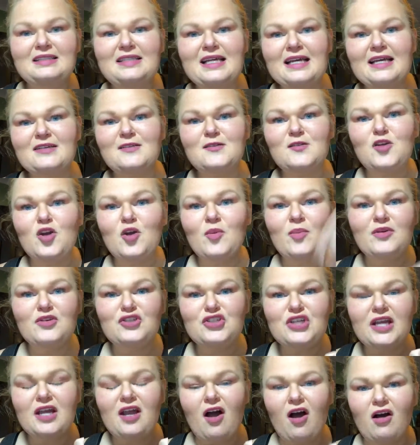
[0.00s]
take a scoop of
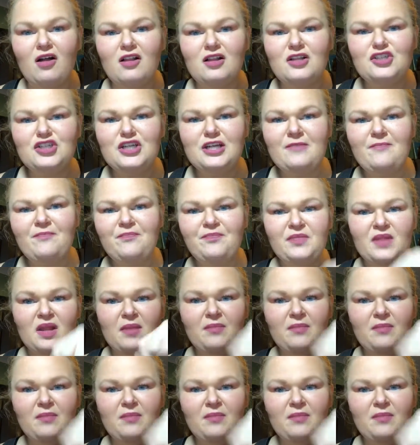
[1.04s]
Shakeology,